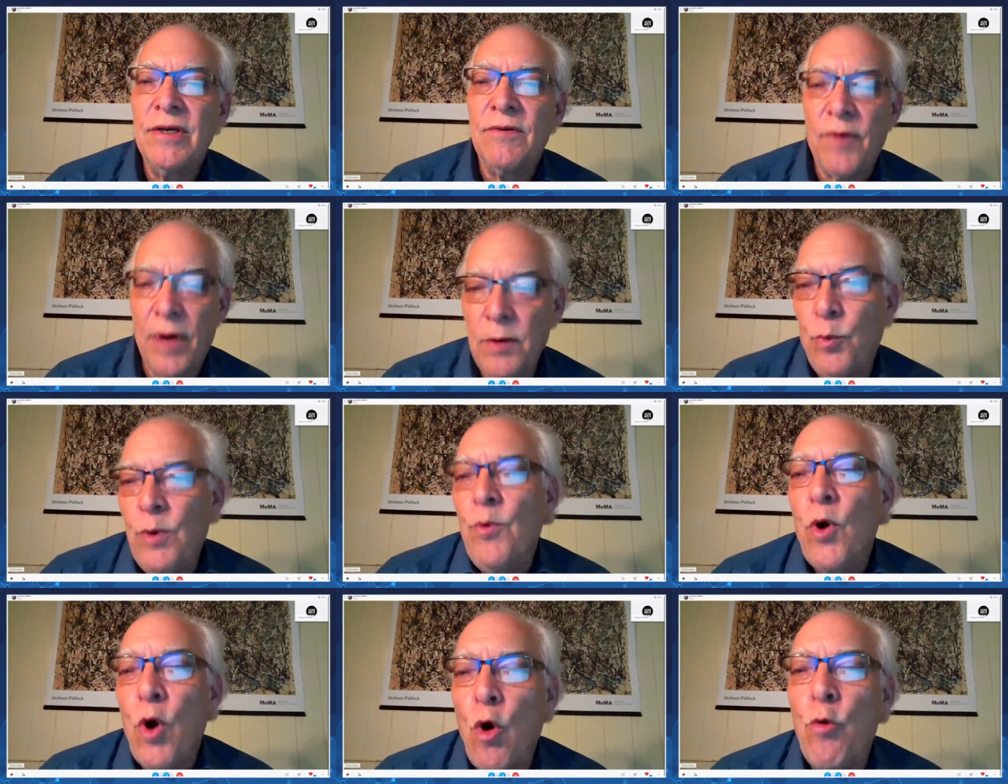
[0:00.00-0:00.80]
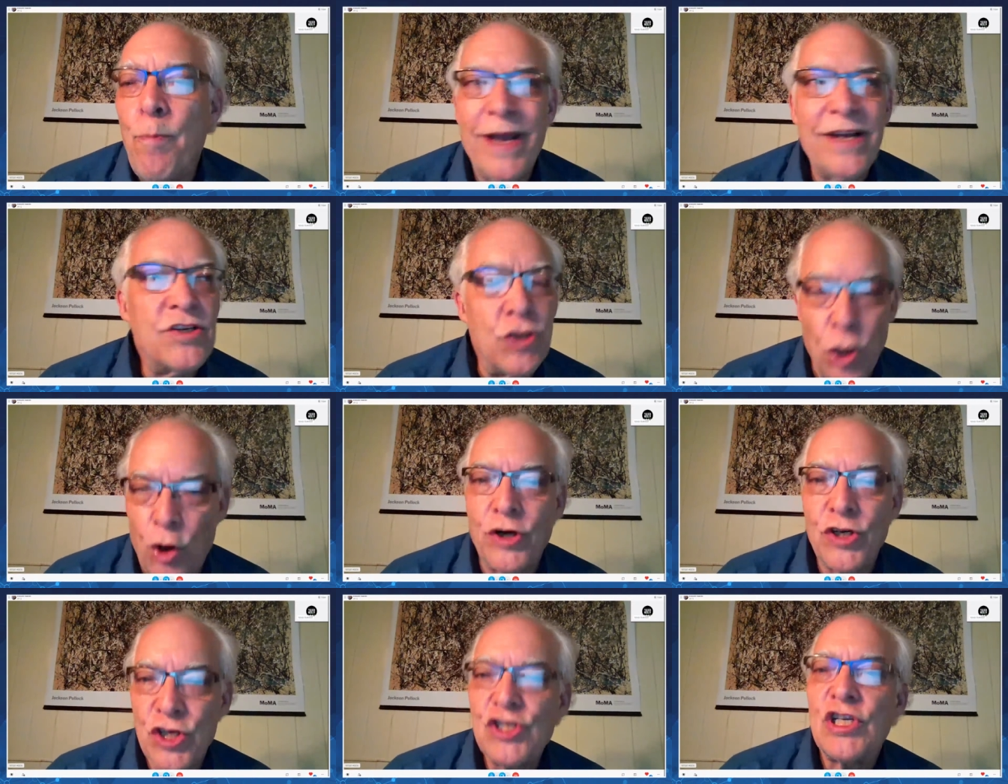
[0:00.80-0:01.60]
right? We were OPEC's
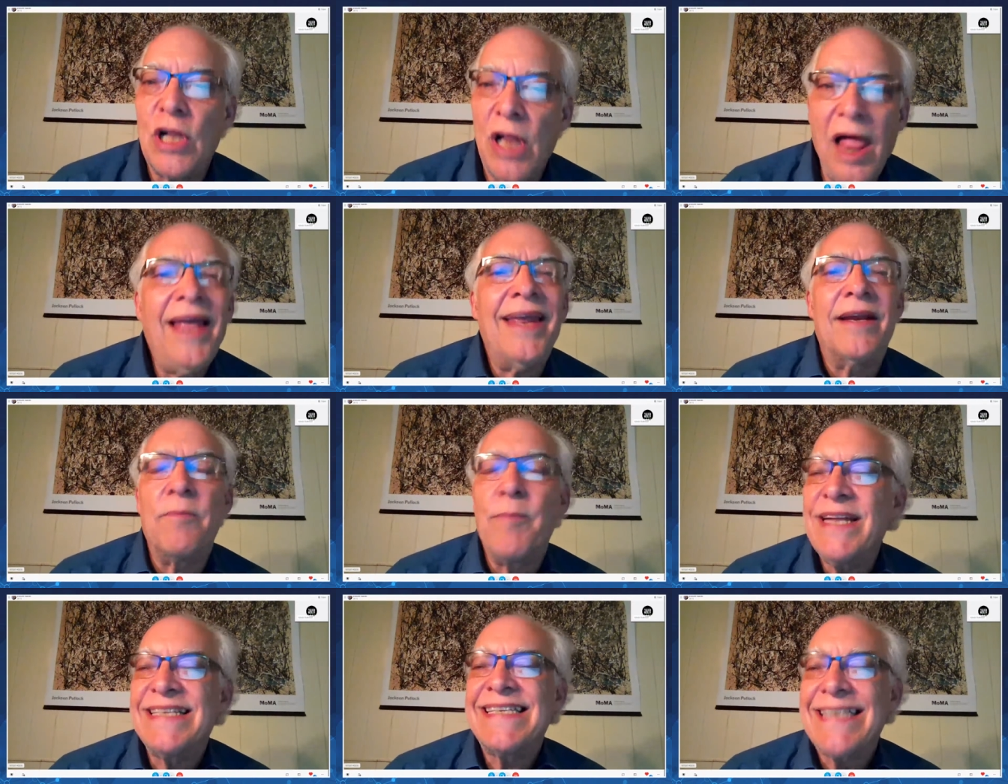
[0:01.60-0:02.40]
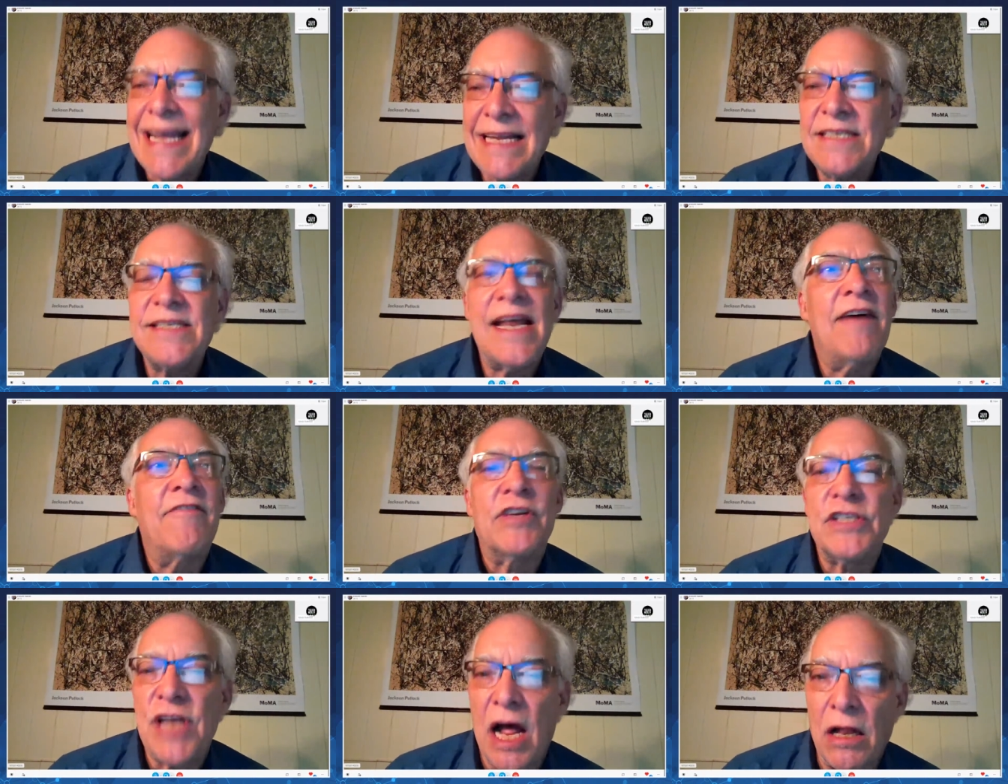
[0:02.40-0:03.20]
largest client. It made sense to have
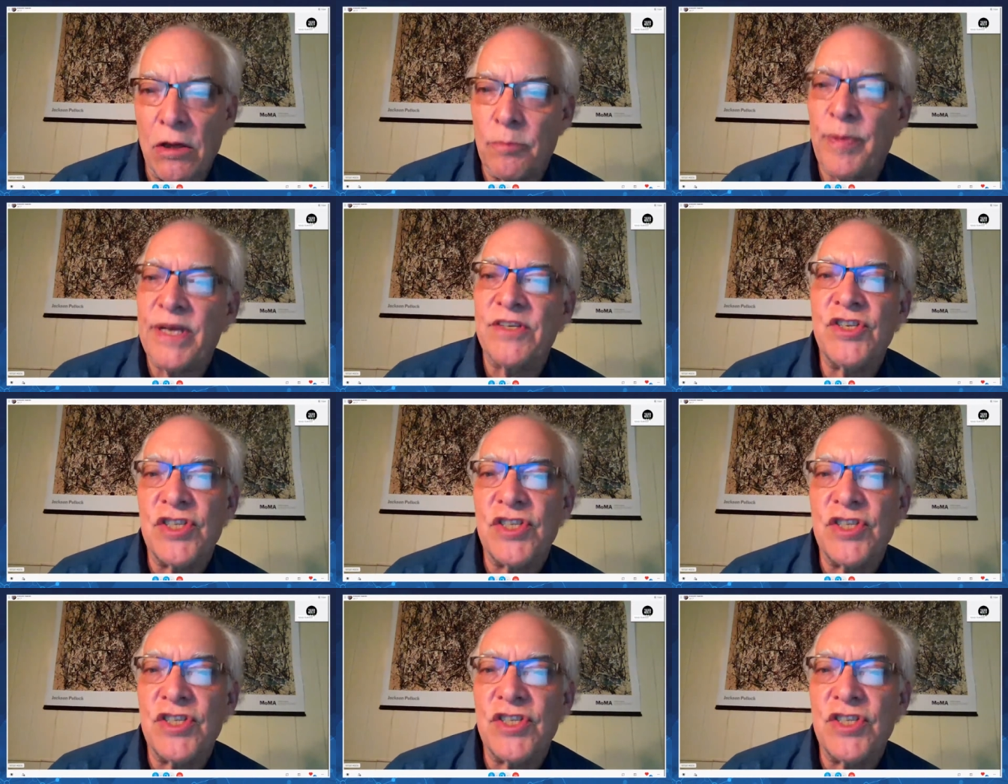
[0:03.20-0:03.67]
a dollar based